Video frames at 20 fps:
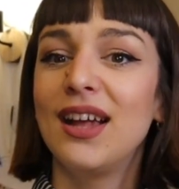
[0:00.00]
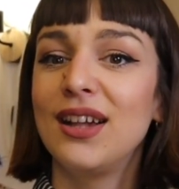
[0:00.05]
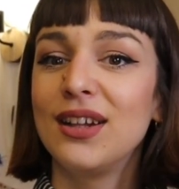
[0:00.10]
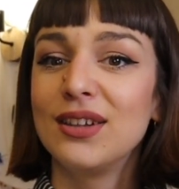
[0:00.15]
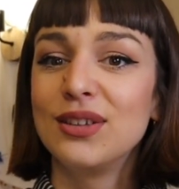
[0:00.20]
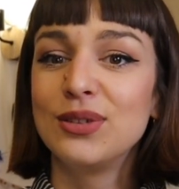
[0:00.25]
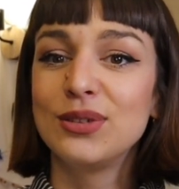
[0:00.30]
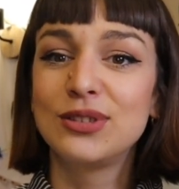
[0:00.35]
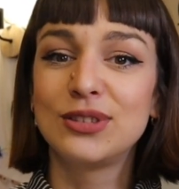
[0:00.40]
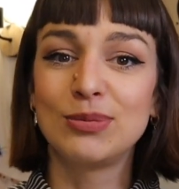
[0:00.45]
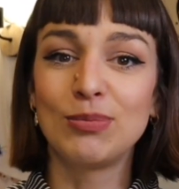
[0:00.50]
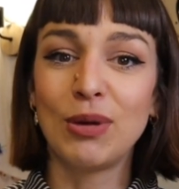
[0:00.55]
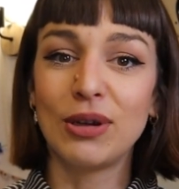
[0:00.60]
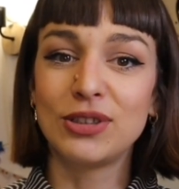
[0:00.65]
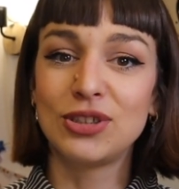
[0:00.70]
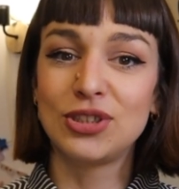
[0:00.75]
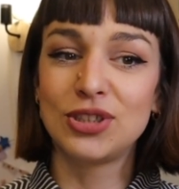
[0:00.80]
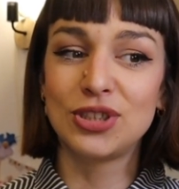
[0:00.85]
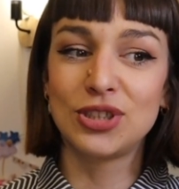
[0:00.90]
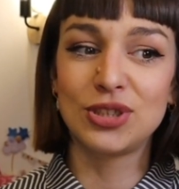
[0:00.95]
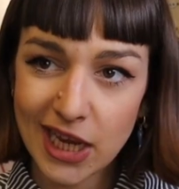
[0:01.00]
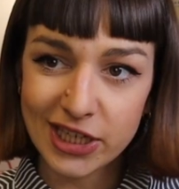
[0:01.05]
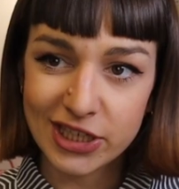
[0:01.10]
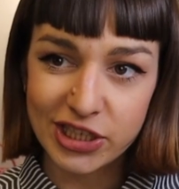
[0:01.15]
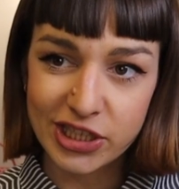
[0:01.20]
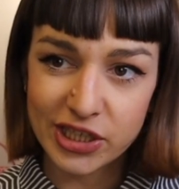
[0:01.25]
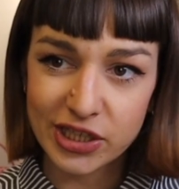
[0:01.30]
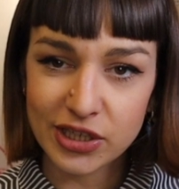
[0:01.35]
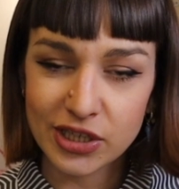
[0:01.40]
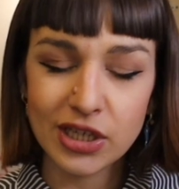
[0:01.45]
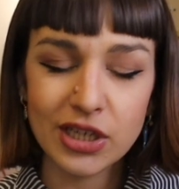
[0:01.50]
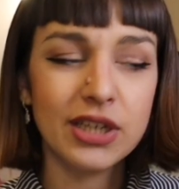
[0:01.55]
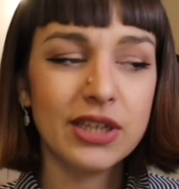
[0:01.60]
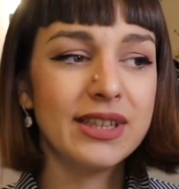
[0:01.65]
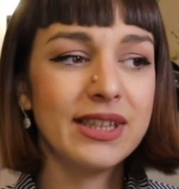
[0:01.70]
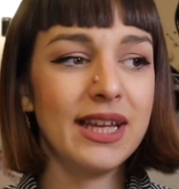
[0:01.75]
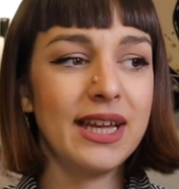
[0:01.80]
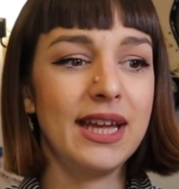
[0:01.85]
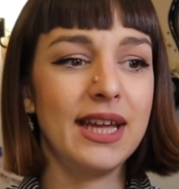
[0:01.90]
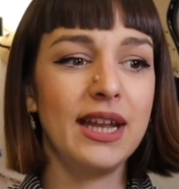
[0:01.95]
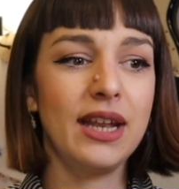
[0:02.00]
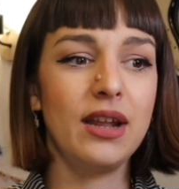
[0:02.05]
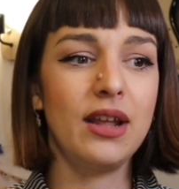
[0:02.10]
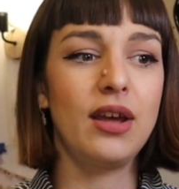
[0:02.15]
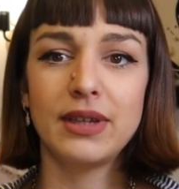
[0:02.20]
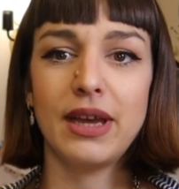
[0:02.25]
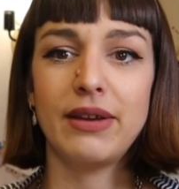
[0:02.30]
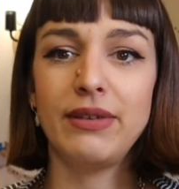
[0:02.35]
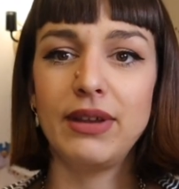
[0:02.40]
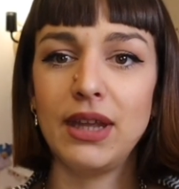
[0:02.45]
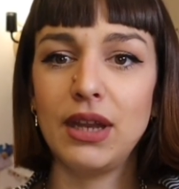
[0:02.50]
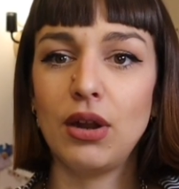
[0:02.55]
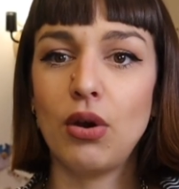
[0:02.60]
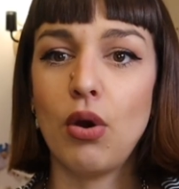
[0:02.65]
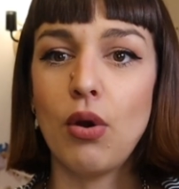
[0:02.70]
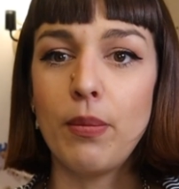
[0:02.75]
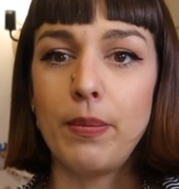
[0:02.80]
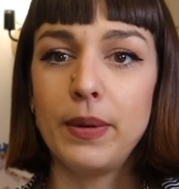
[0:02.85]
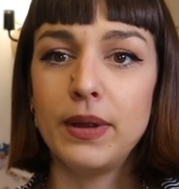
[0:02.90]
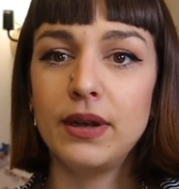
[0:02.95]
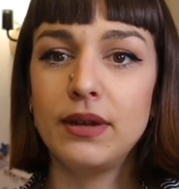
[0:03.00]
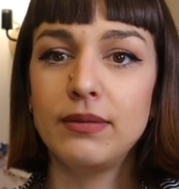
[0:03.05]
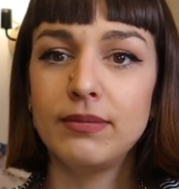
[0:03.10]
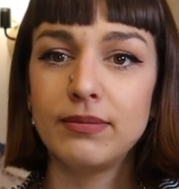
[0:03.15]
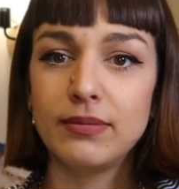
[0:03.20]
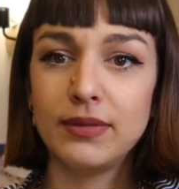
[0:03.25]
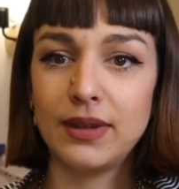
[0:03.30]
looks much edgier than having it open.